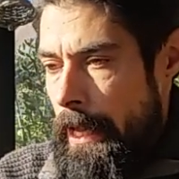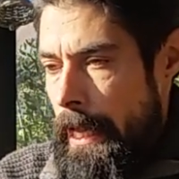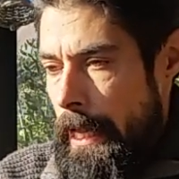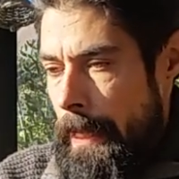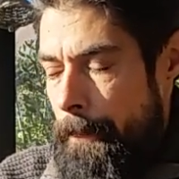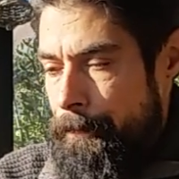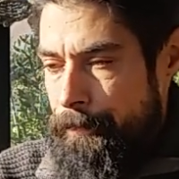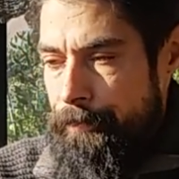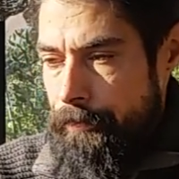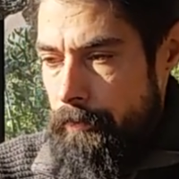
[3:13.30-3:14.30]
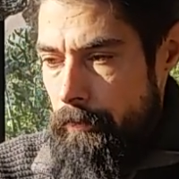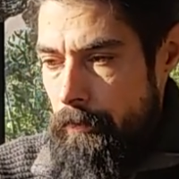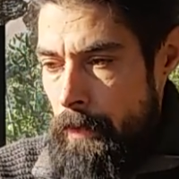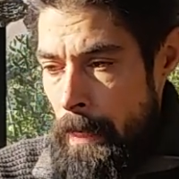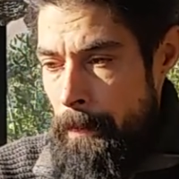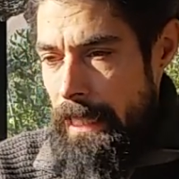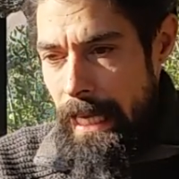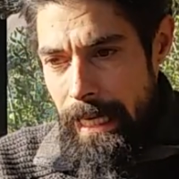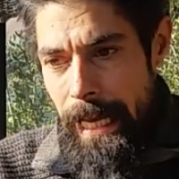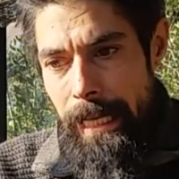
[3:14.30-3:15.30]
But
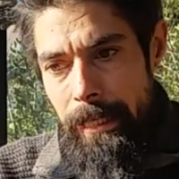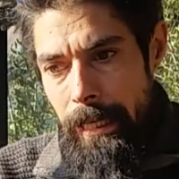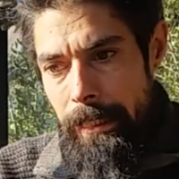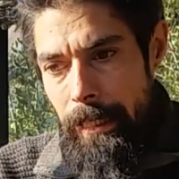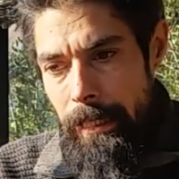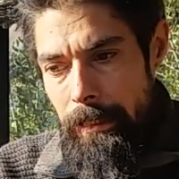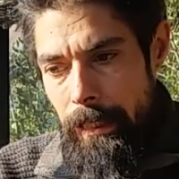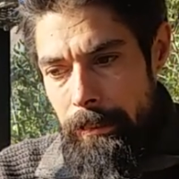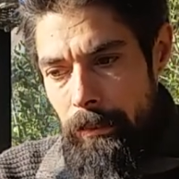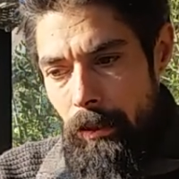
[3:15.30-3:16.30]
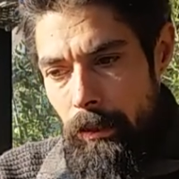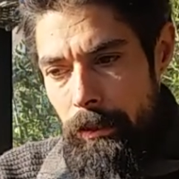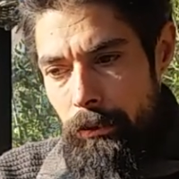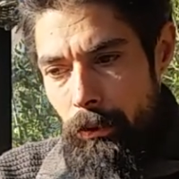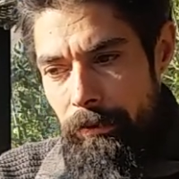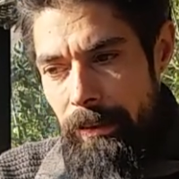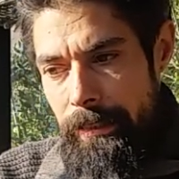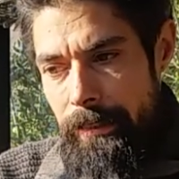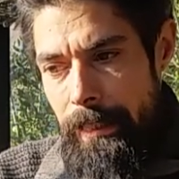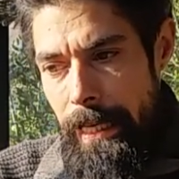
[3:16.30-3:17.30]
then again, I started to
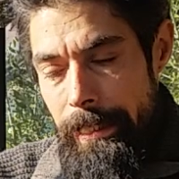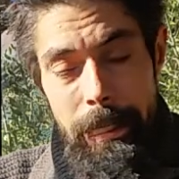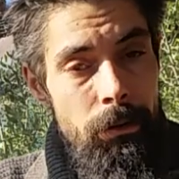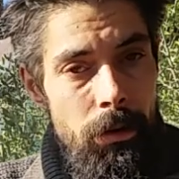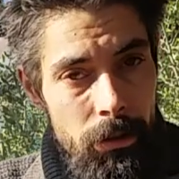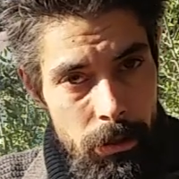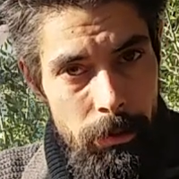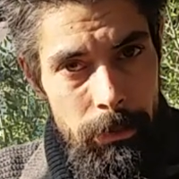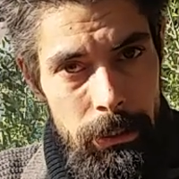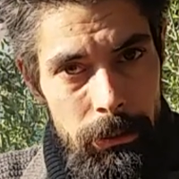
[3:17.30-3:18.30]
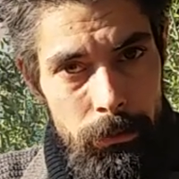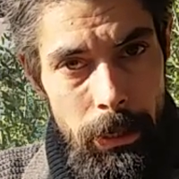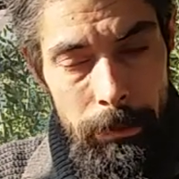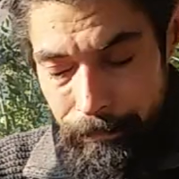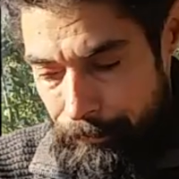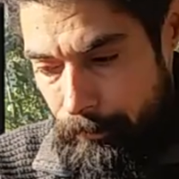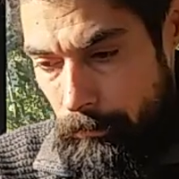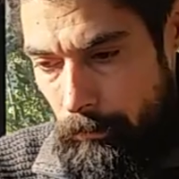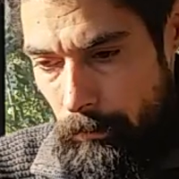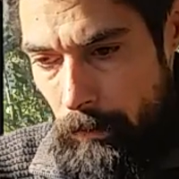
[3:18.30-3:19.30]
investigate their argument as well.
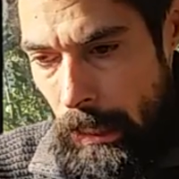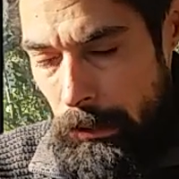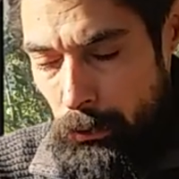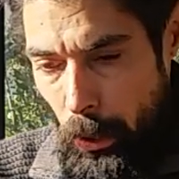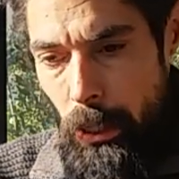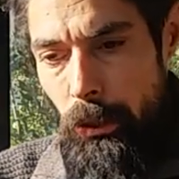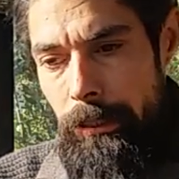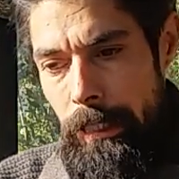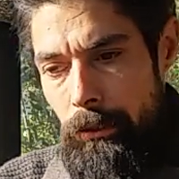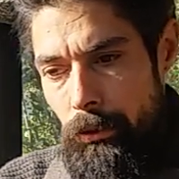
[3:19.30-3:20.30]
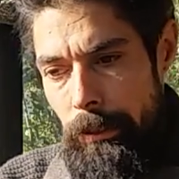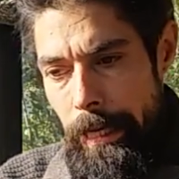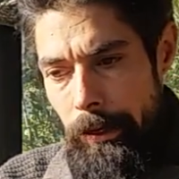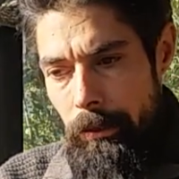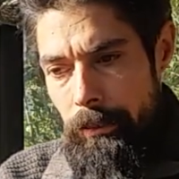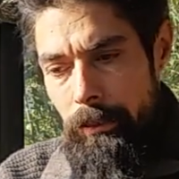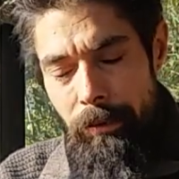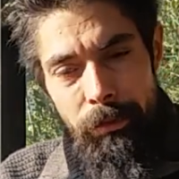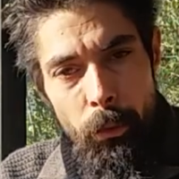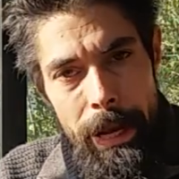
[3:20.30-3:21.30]
So I looked into their
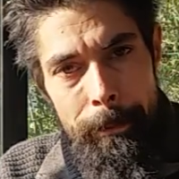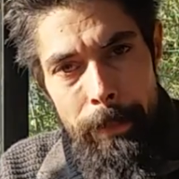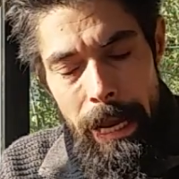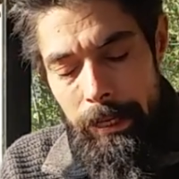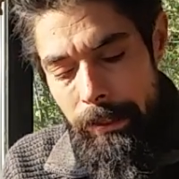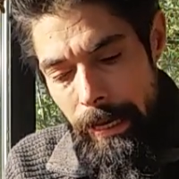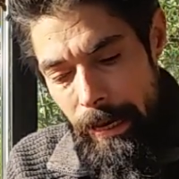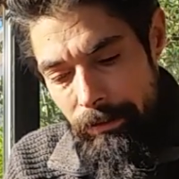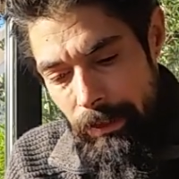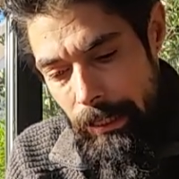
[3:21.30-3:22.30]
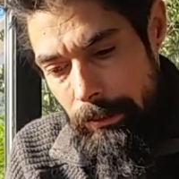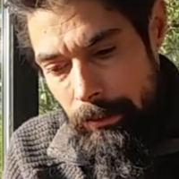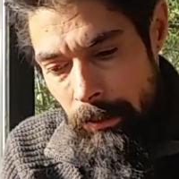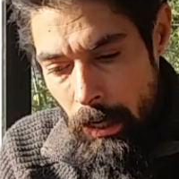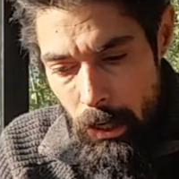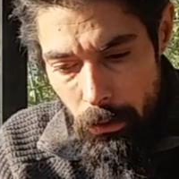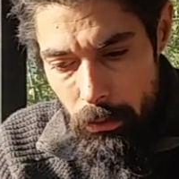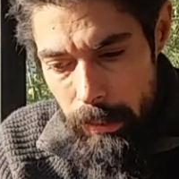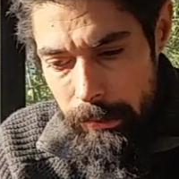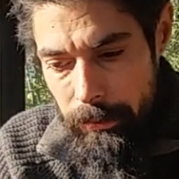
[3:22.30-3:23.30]
stuff away pack. They have like this
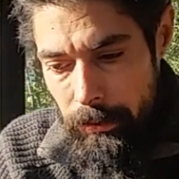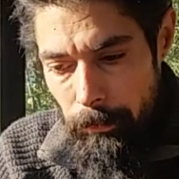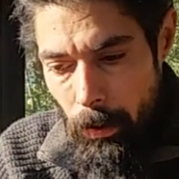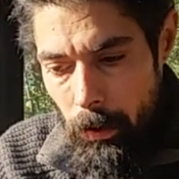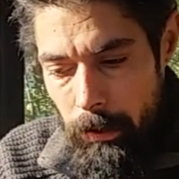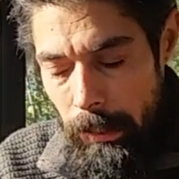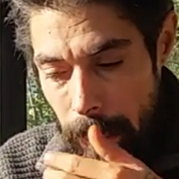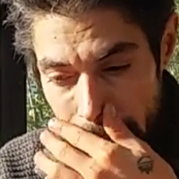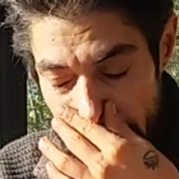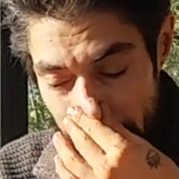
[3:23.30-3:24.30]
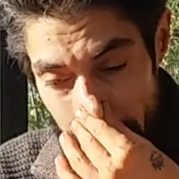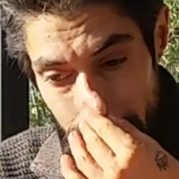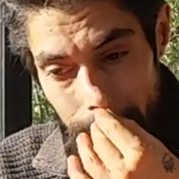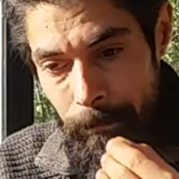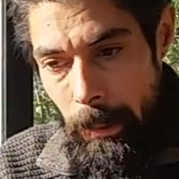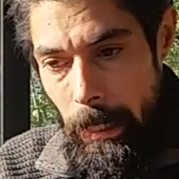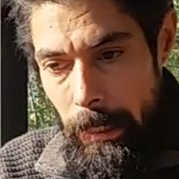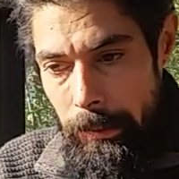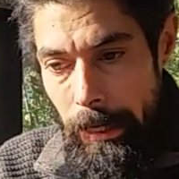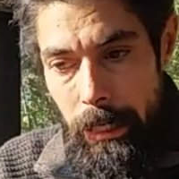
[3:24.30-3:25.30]
really small, tiny
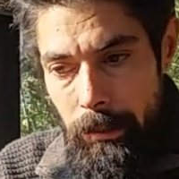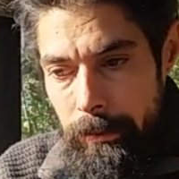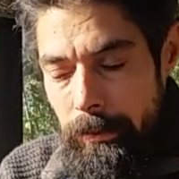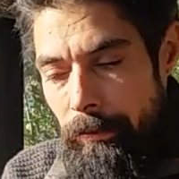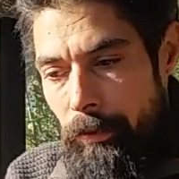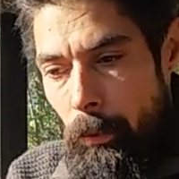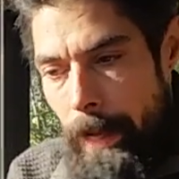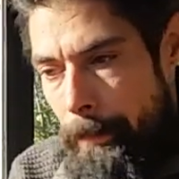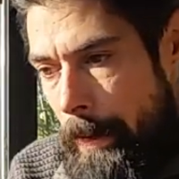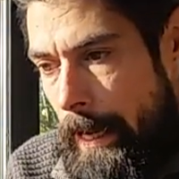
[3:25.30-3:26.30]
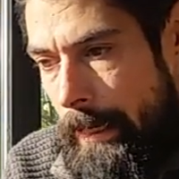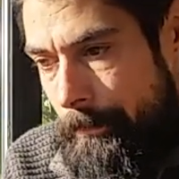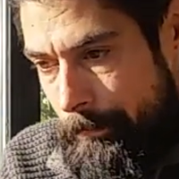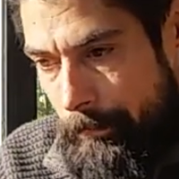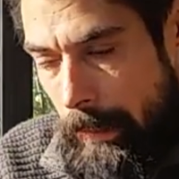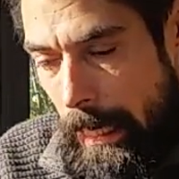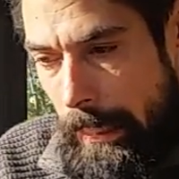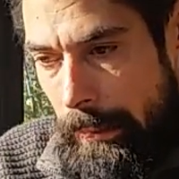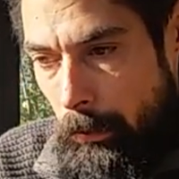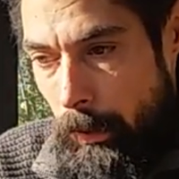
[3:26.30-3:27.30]
nylon stuff away pack,
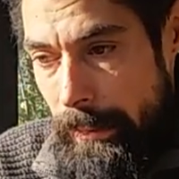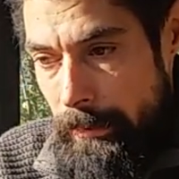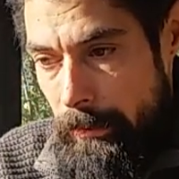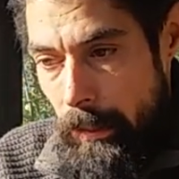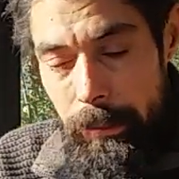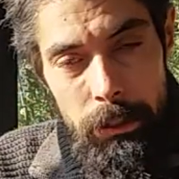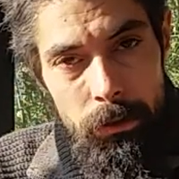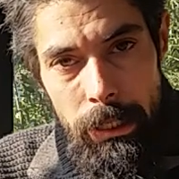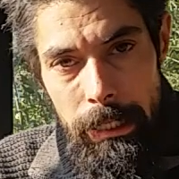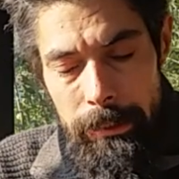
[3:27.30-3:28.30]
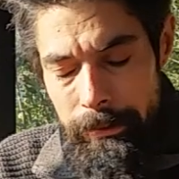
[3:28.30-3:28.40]
and it weighs nothing to